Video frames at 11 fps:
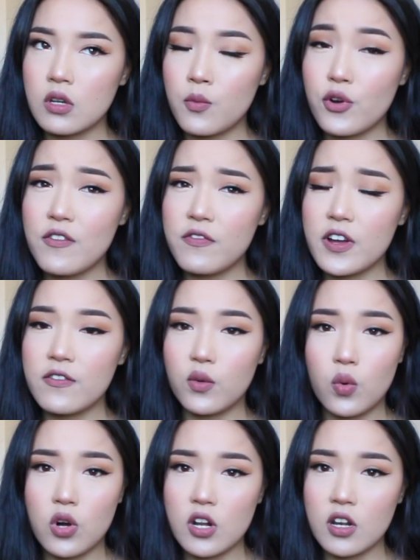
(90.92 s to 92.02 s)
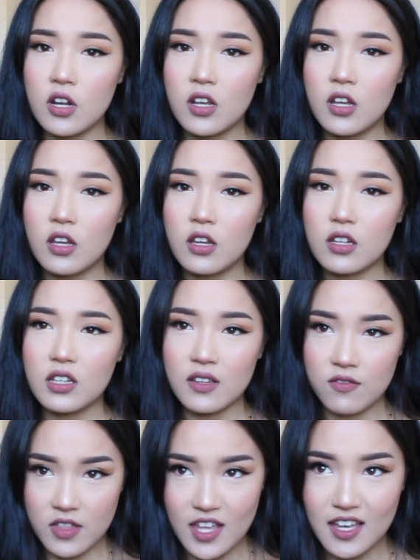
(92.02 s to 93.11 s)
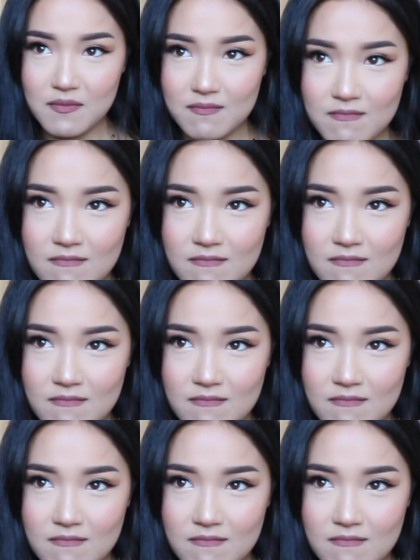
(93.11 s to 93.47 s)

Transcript: I'm around 5 foot 1, if that.